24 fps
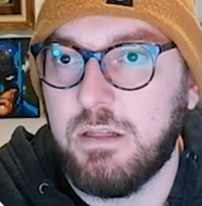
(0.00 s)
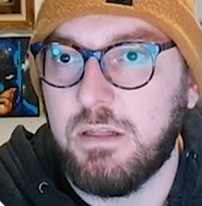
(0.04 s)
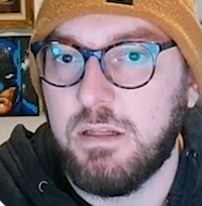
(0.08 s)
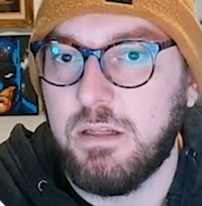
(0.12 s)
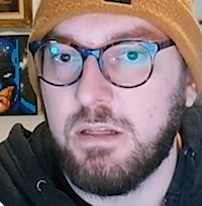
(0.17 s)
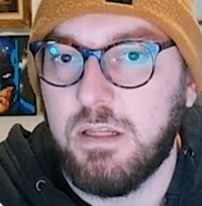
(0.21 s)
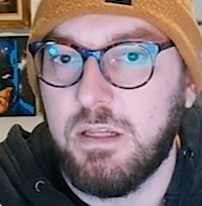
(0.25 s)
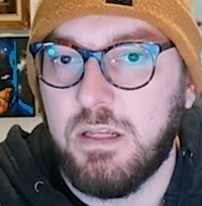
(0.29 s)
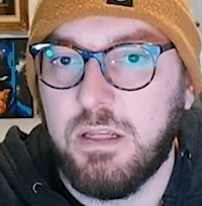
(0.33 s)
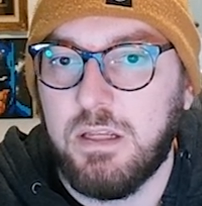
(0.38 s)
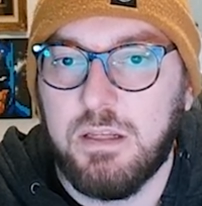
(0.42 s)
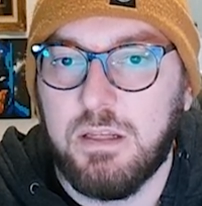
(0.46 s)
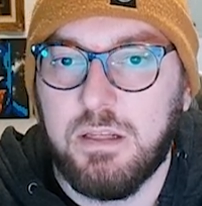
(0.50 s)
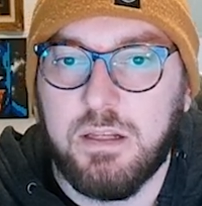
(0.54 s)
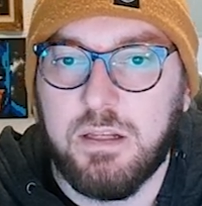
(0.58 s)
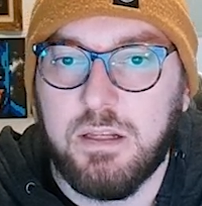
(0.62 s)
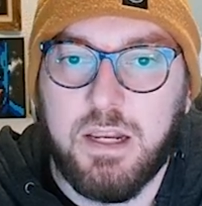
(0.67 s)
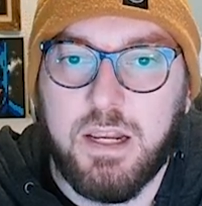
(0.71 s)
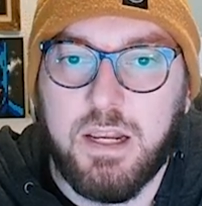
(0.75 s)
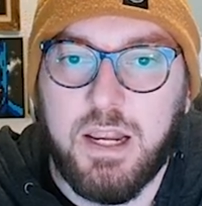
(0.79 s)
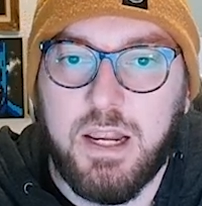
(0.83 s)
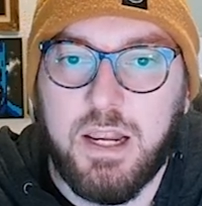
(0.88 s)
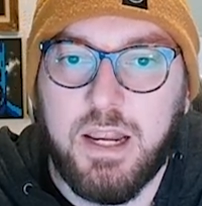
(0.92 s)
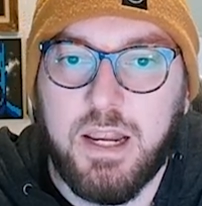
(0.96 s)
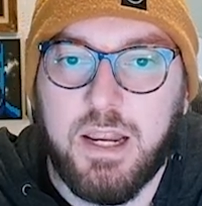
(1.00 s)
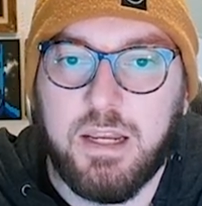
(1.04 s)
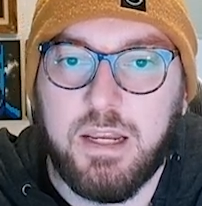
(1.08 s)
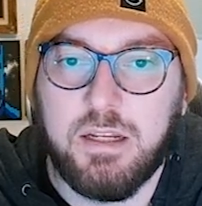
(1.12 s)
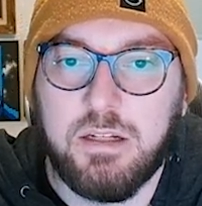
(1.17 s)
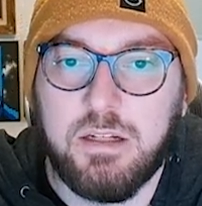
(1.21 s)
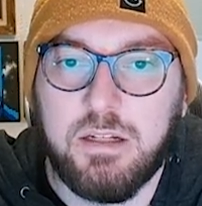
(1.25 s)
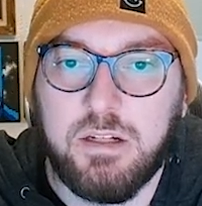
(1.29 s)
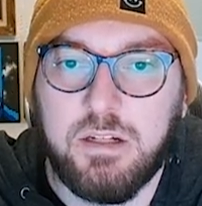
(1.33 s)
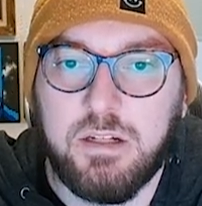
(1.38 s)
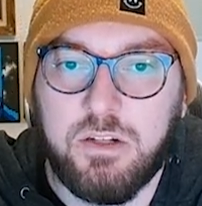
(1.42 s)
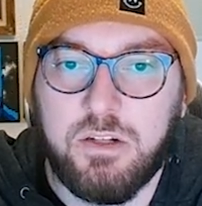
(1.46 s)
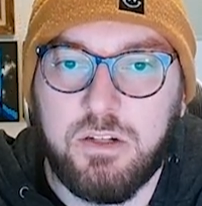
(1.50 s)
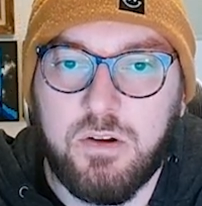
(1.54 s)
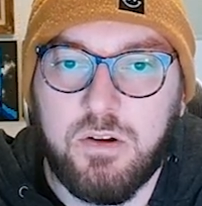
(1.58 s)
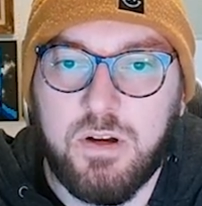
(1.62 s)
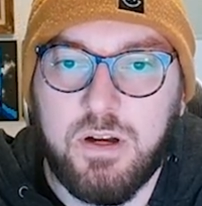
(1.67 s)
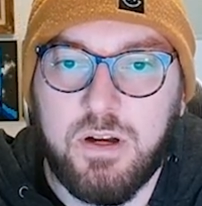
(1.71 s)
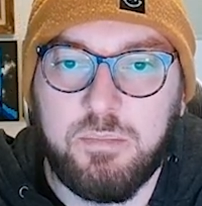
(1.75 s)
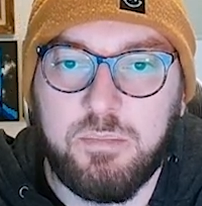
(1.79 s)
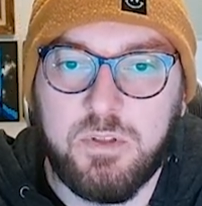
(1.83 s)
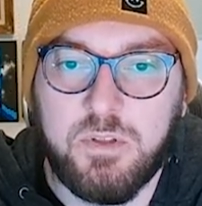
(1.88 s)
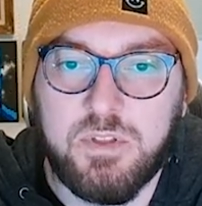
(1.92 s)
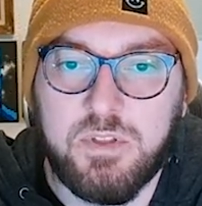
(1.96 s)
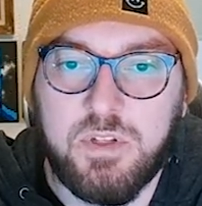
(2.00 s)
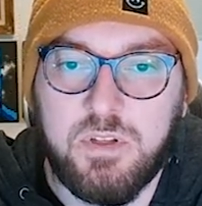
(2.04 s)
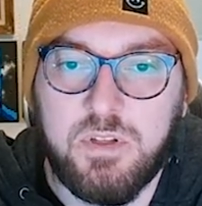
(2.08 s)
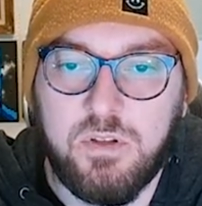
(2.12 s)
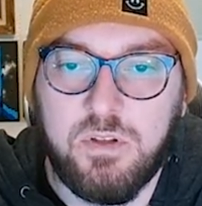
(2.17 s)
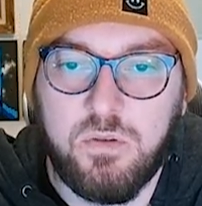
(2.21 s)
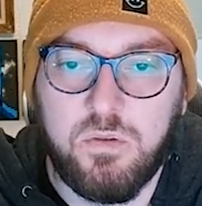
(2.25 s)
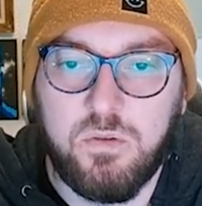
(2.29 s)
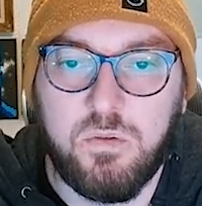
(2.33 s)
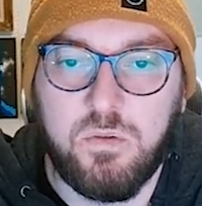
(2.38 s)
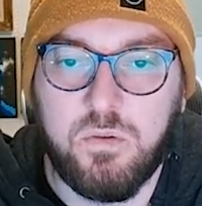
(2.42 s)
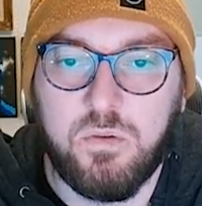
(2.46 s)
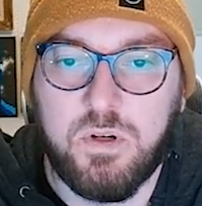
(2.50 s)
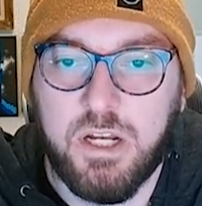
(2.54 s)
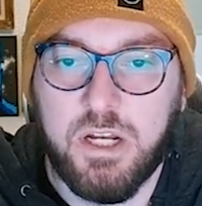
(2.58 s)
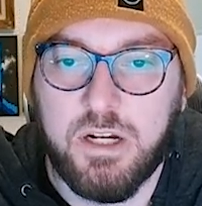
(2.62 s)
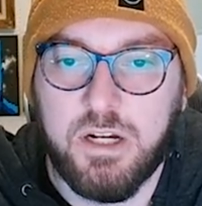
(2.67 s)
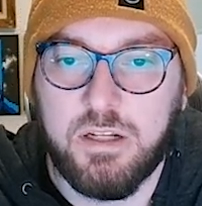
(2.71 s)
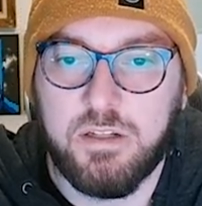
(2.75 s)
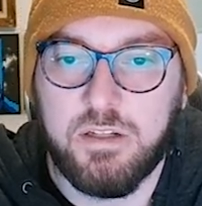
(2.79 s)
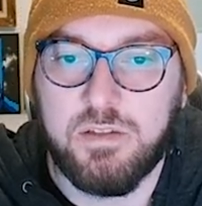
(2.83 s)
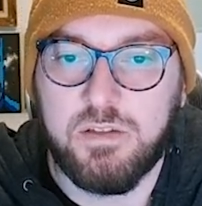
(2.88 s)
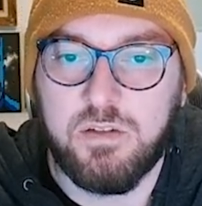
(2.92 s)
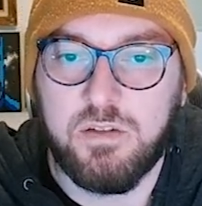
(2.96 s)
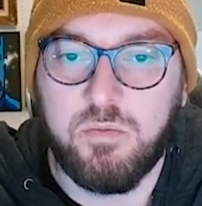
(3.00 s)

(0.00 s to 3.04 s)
and you're able to kind of zoom in, zoom